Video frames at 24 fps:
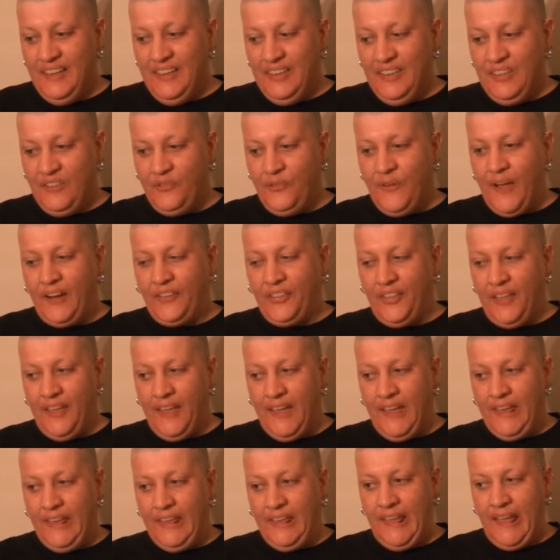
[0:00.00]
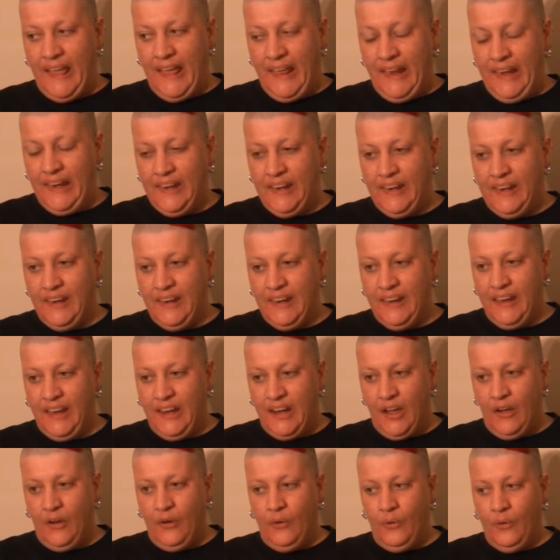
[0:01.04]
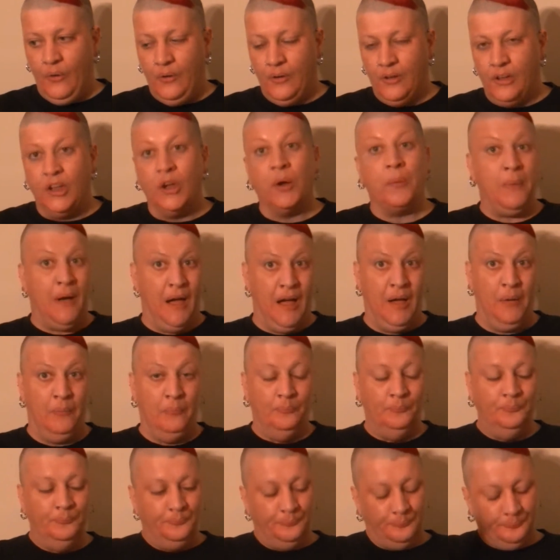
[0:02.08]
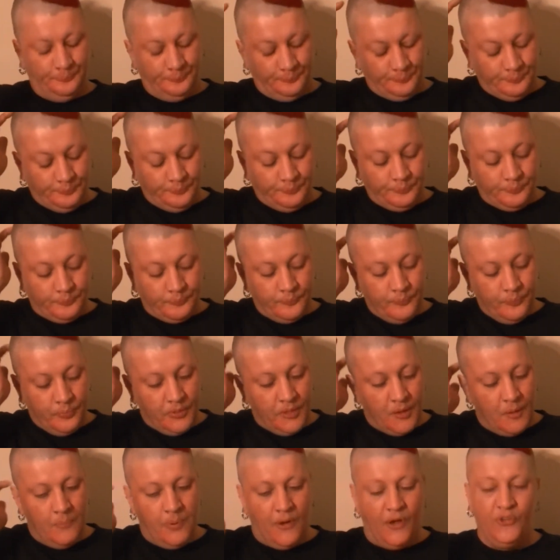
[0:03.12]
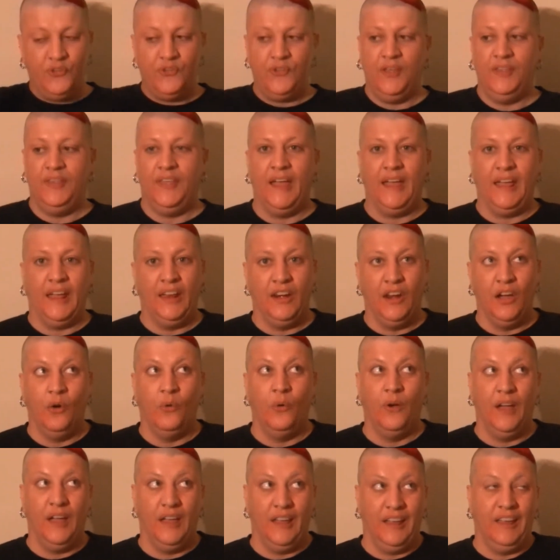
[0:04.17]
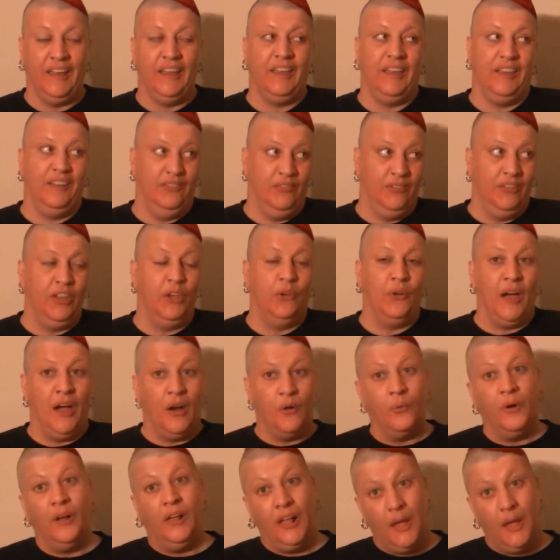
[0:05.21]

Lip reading: the fact that, you know, your mom posted that, you know what, you got real